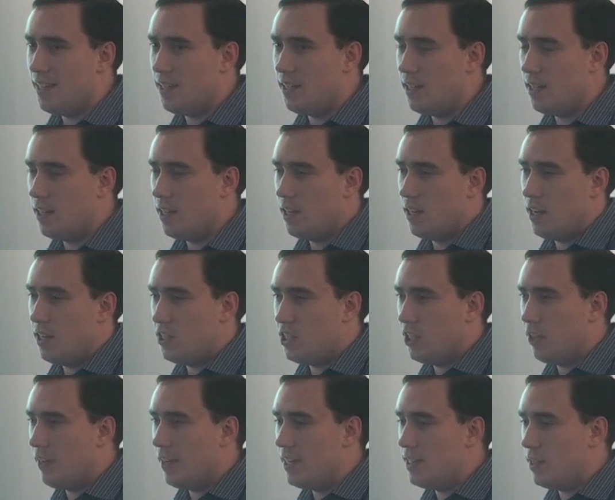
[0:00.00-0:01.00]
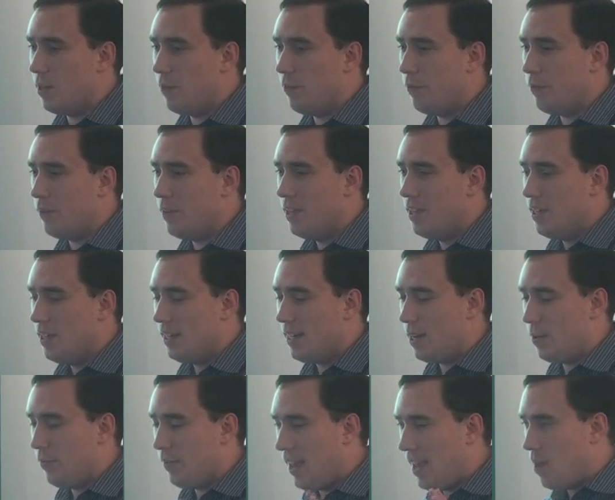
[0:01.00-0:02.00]
in a, a series of
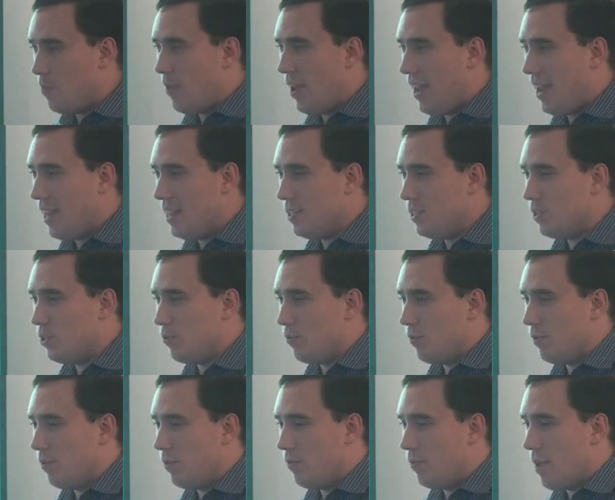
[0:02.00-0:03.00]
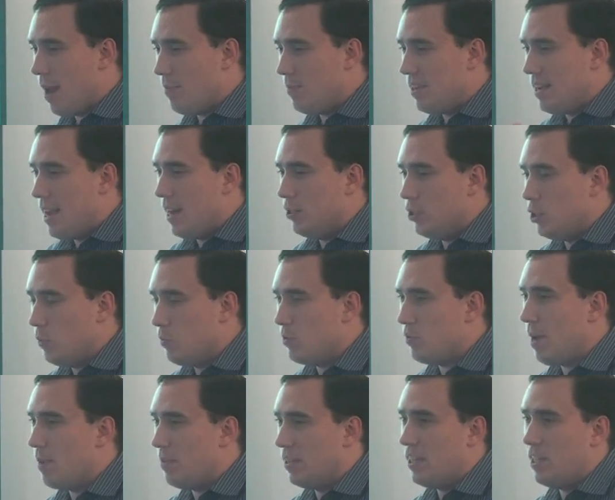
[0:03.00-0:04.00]
kind of campaigns wrapped in ad groups,
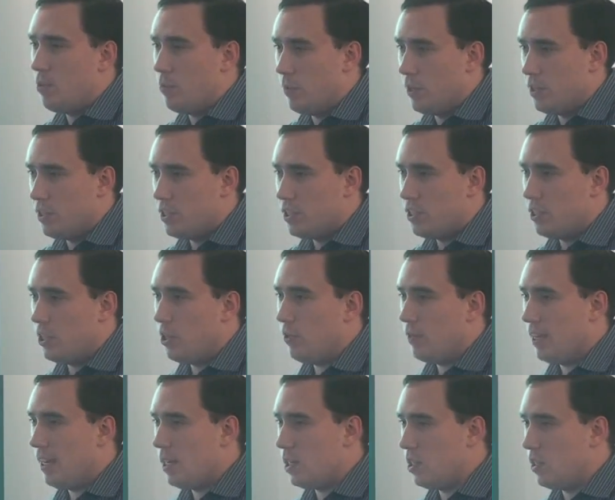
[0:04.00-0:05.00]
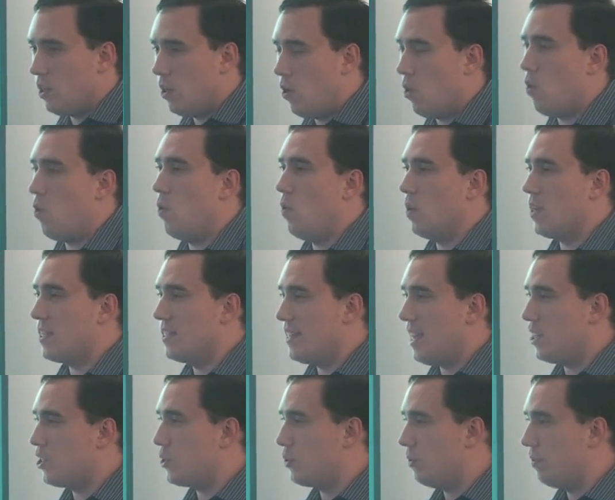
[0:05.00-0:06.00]
wrapped in keywords, you know, getting a whole
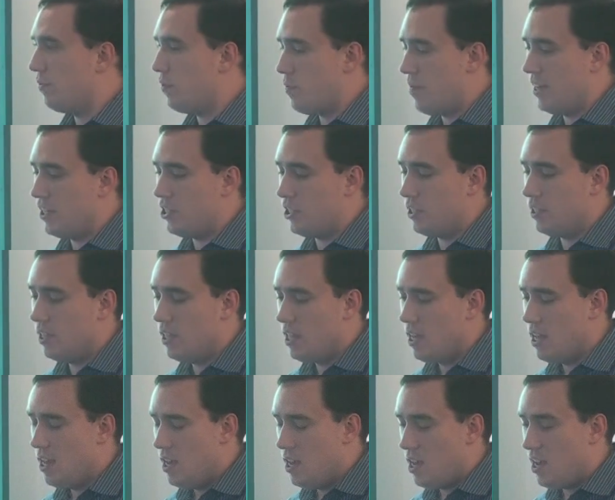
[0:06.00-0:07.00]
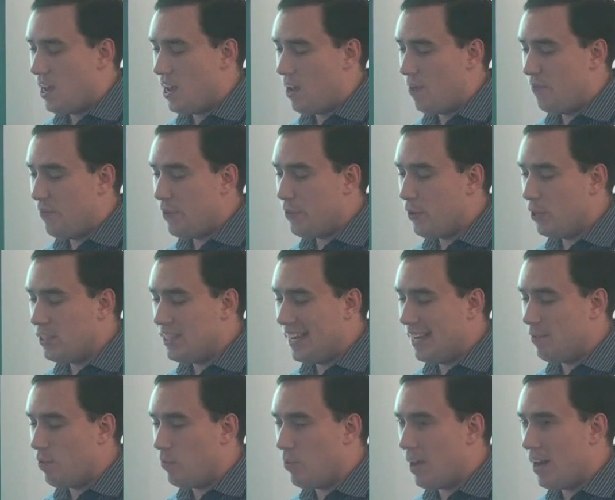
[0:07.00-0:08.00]
contextual information. Uh,
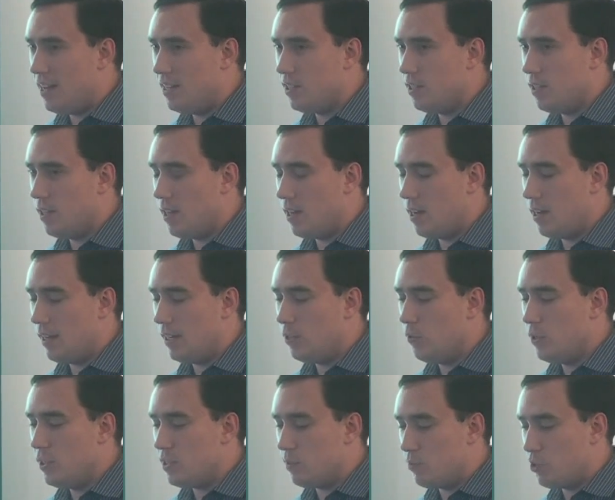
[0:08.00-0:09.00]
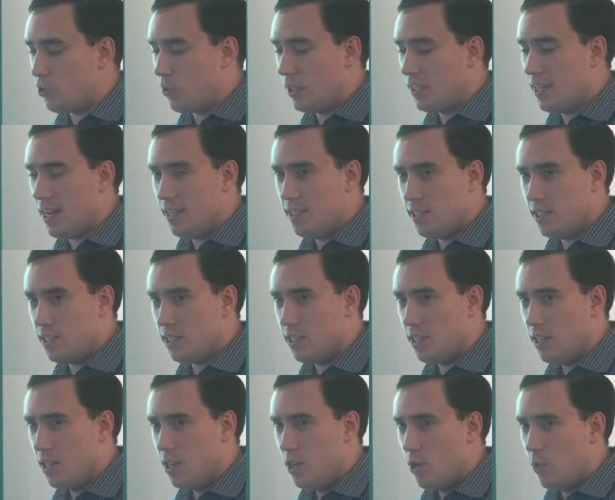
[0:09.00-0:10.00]
V13 replied, uh, included some shortcuts
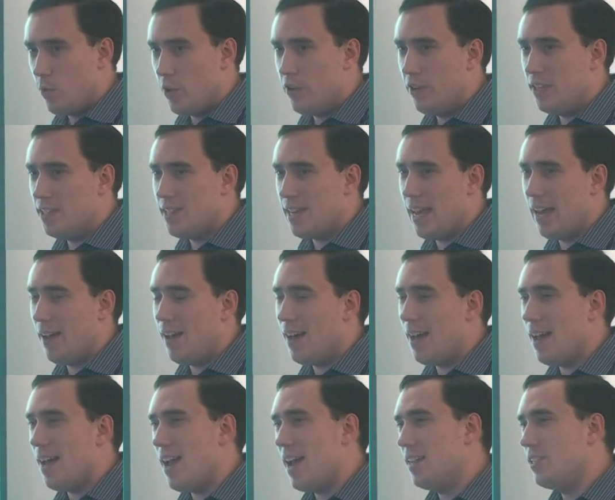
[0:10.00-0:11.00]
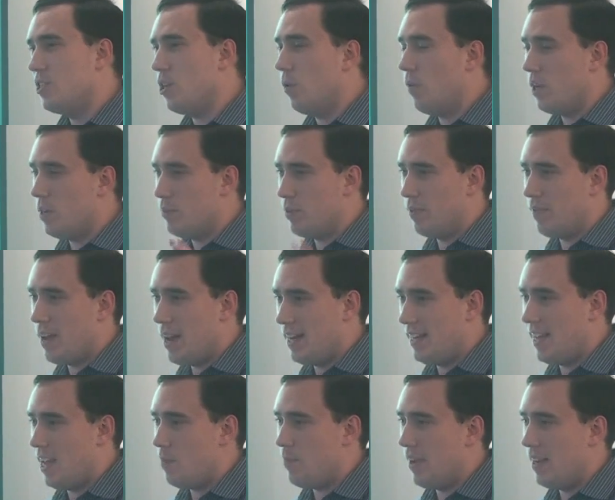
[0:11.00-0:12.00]
where you could say, I don't want to
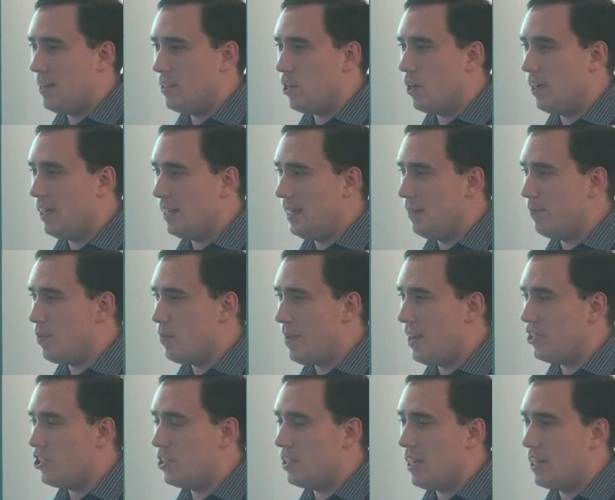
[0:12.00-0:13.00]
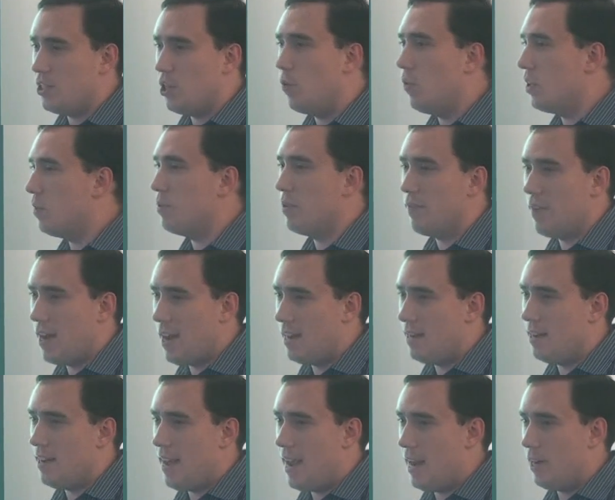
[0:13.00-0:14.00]
provide campaign targeting information. I don't want to provide
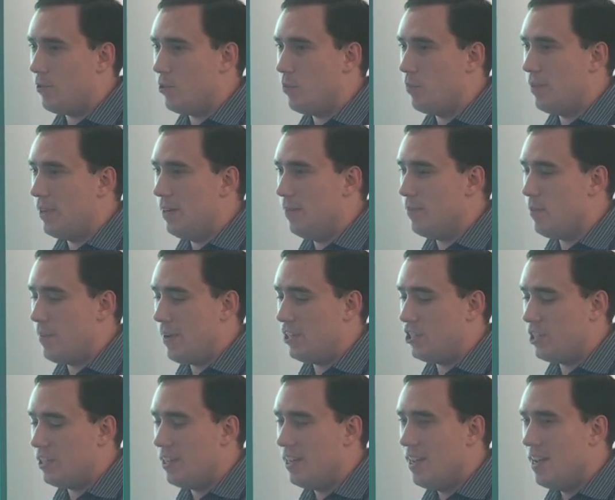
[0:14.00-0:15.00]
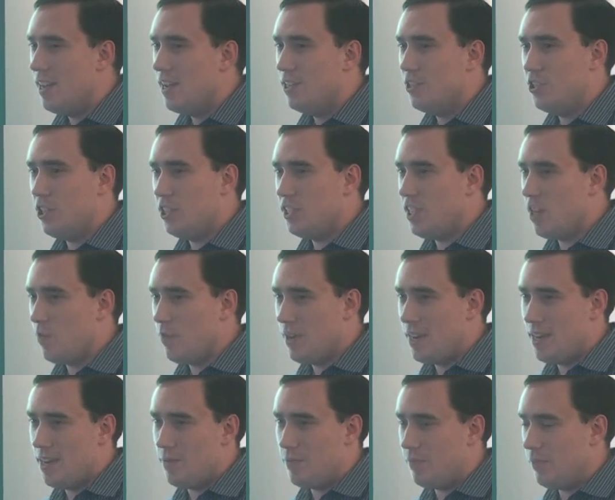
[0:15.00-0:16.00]
ad group bid information. Just give
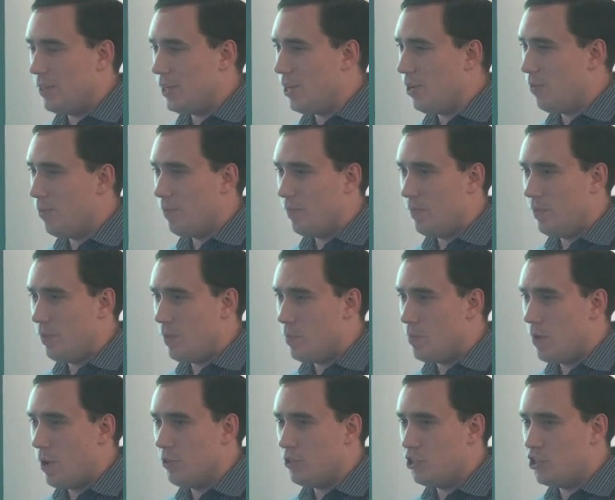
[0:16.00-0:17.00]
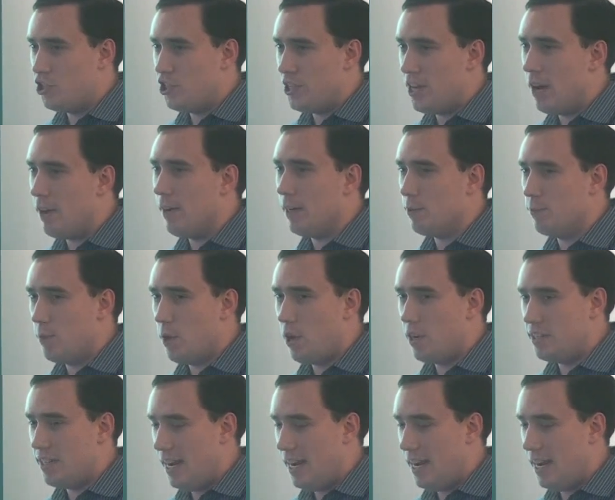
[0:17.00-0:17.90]
me you know, the most generic raw